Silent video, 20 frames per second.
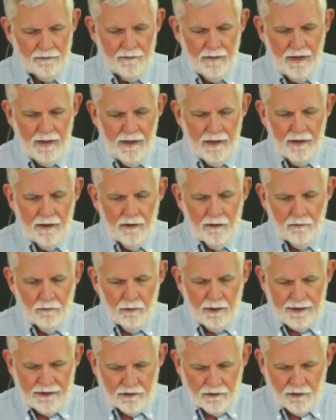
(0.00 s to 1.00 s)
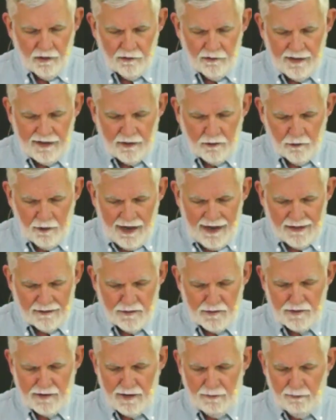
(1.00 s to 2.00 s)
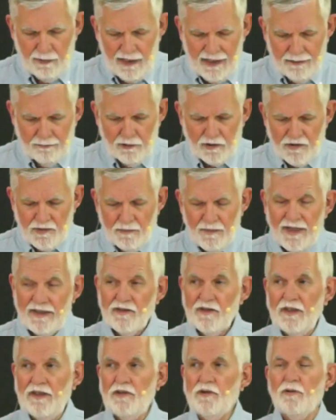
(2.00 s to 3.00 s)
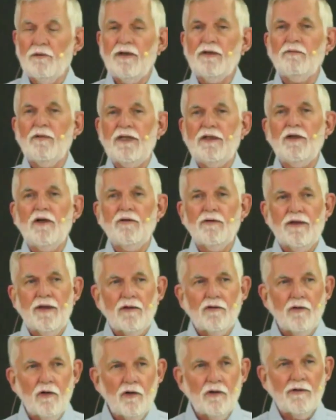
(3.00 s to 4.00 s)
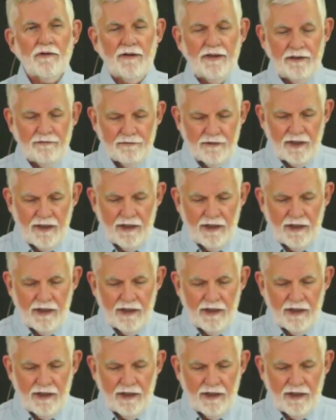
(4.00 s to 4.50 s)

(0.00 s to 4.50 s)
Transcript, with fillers: We can only grasp the Bible's message when we know the glory of God.